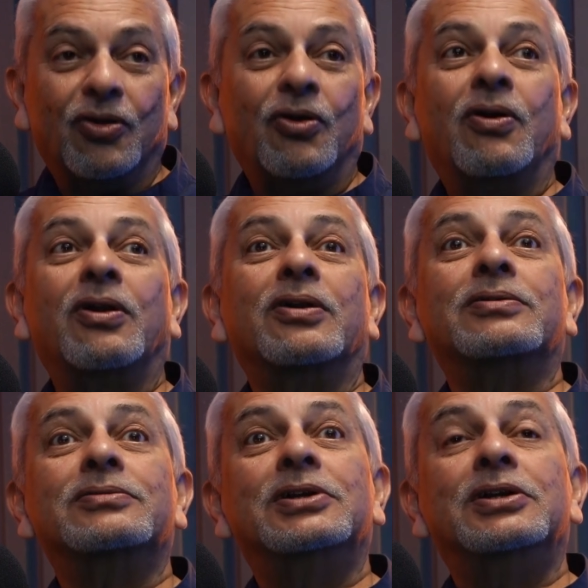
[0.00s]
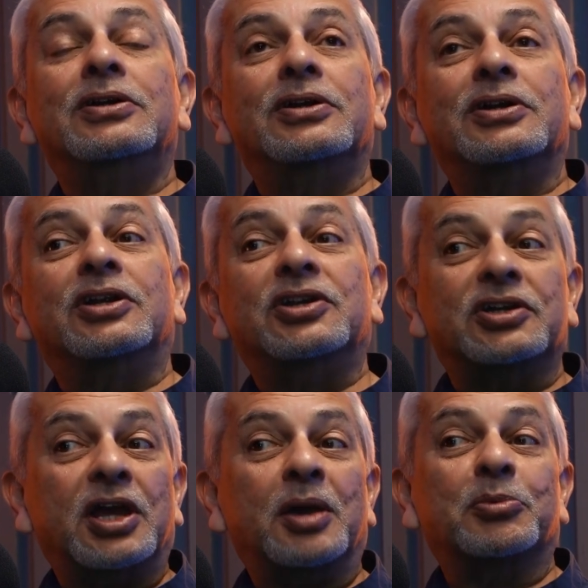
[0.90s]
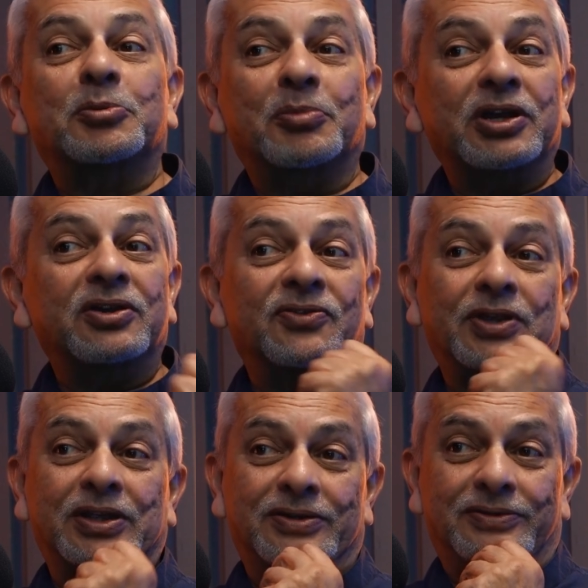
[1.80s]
or did it happen by design?